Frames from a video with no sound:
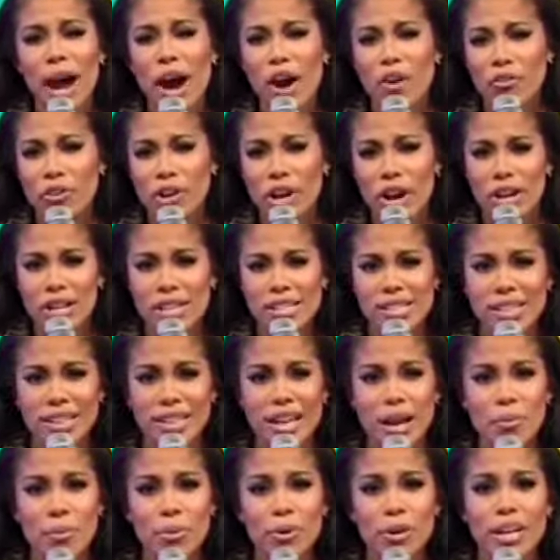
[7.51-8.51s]
outfit on a
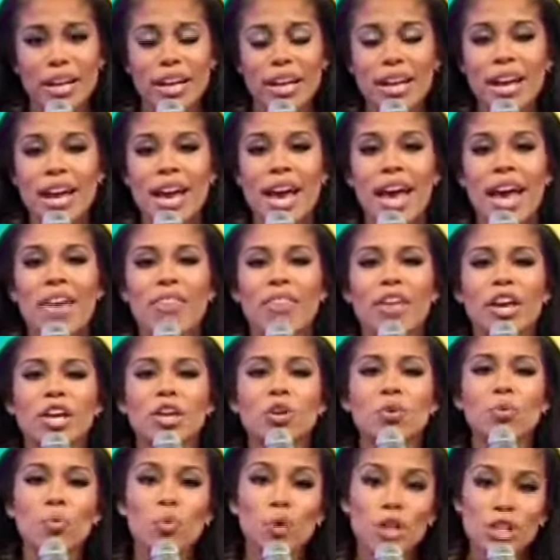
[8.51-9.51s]
celebrity that
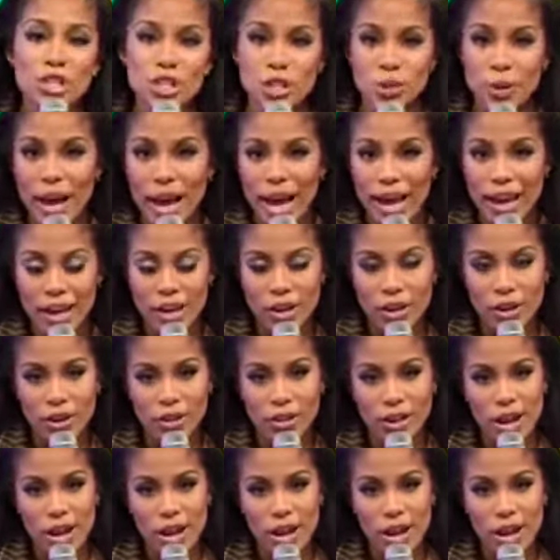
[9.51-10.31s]
you wish you had in your